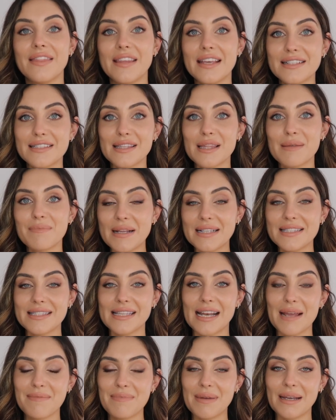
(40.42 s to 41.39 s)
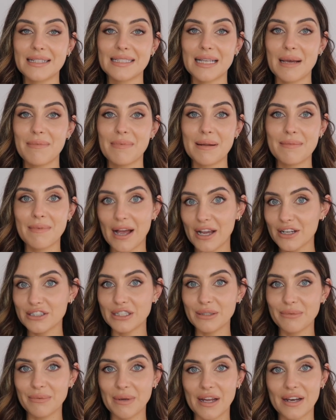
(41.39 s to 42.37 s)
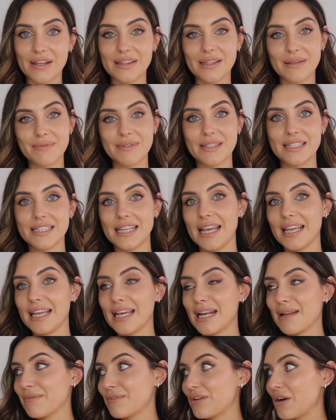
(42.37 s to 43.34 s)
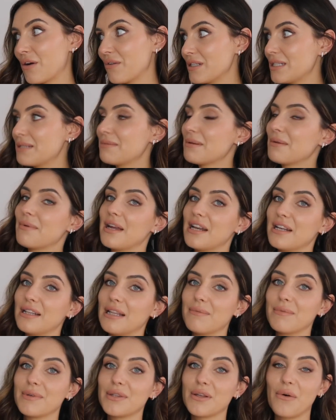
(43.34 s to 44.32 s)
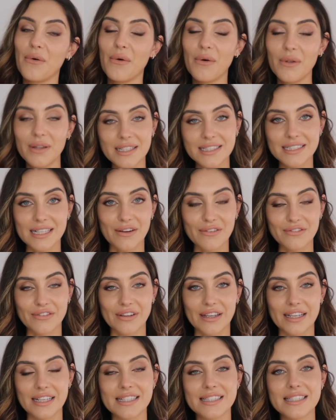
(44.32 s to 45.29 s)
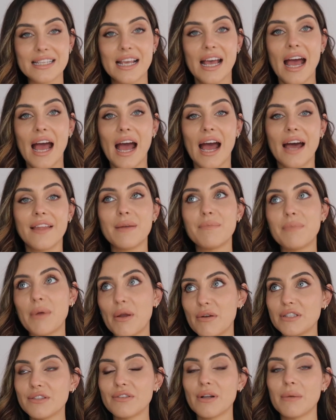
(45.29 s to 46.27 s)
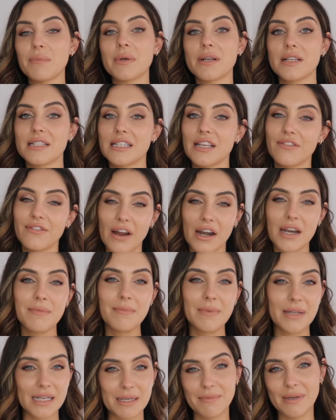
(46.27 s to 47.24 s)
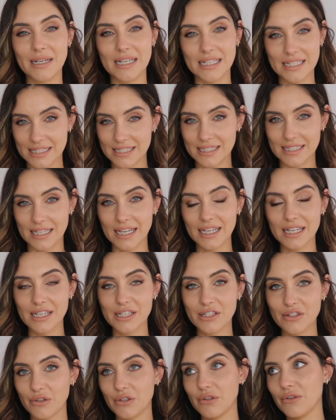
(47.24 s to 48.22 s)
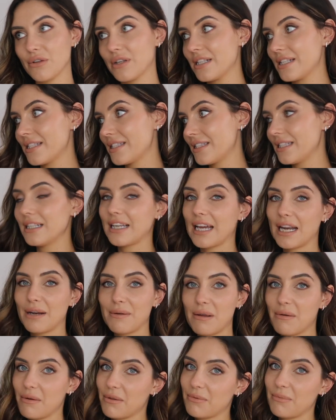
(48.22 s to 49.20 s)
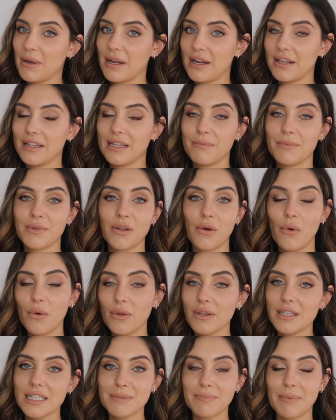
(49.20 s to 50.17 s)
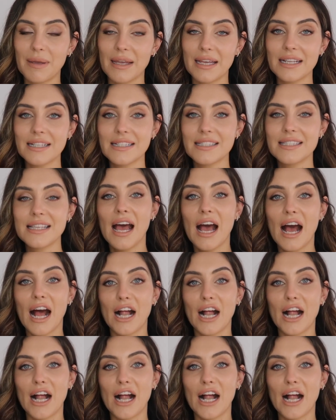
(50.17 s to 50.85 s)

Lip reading: These are the bits that I picked up and I'm actually wearing them today, and I'm going to be wearing them with all these outfits, and they're beautiful because they're very minimalistic, so you can still get away with wearing them with all these bits.